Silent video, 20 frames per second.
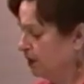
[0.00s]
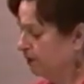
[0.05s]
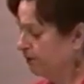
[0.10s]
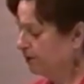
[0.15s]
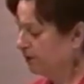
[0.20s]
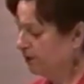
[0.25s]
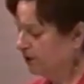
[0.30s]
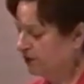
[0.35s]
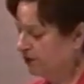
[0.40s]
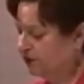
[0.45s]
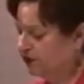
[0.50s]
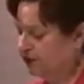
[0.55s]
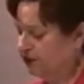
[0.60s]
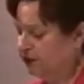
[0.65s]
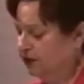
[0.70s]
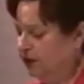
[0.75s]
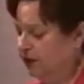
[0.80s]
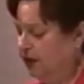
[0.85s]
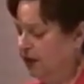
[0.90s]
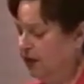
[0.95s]
First,
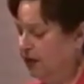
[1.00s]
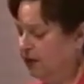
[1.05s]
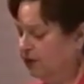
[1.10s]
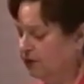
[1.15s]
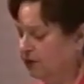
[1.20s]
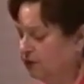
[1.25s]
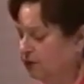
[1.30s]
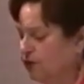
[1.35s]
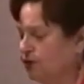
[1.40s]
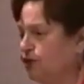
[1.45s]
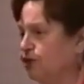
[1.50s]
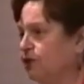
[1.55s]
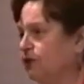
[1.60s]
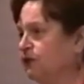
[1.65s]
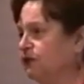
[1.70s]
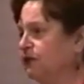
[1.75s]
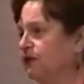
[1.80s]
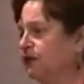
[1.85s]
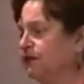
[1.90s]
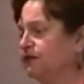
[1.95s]
history
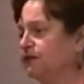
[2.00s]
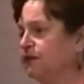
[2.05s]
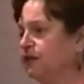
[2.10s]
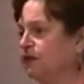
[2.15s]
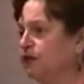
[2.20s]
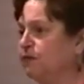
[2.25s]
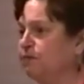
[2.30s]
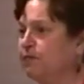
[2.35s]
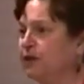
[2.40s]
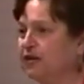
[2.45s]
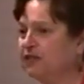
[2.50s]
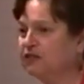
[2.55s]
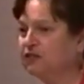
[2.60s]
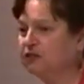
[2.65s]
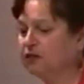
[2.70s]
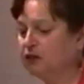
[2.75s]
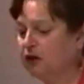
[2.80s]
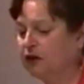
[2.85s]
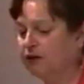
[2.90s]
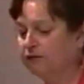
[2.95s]
shows us that the best
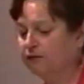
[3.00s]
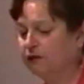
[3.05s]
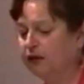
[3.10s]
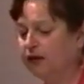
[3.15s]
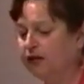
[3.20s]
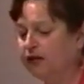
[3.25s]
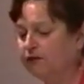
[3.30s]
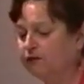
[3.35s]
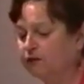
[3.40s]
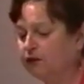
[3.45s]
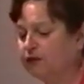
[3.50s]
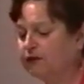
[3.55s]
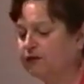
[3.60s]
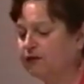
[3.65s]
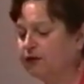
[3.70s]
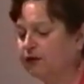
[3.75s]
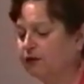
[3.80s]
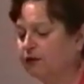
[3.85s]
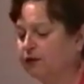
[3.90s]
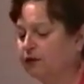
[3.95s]
law for any
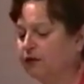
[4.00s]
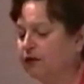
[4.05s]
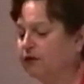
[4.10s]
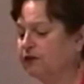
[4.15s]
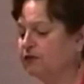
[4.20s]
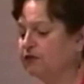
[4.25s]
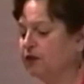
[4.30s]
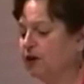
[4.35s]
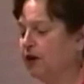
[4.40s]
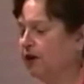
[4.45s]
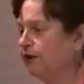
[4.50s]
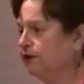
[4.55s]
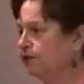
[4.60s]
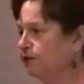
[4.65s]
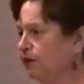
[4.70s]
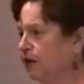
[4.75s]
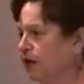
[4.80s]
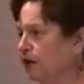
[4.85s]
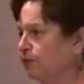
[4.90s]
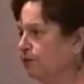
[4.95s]
frontier is law
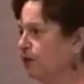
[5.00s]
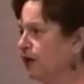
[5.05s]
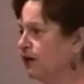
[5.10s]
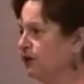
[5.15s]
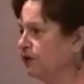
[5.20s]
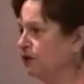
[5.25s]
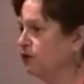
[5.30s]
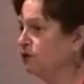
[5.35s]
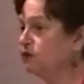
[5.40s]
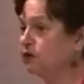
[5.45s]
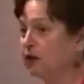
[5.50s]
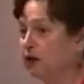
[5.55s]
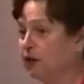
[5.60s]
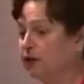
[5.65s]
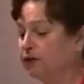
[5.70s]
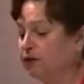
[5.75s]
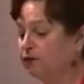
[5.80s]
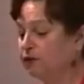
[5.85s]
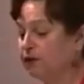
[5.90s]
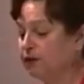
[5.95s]
developed by those on
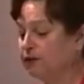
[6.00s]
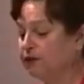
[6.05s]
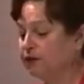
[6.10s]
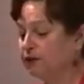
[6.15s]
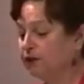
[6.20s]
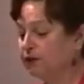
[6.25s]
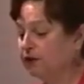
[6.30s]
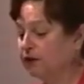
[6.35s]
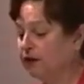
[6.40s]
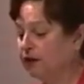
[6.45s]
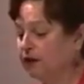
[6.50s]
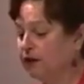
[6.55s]
the frontier.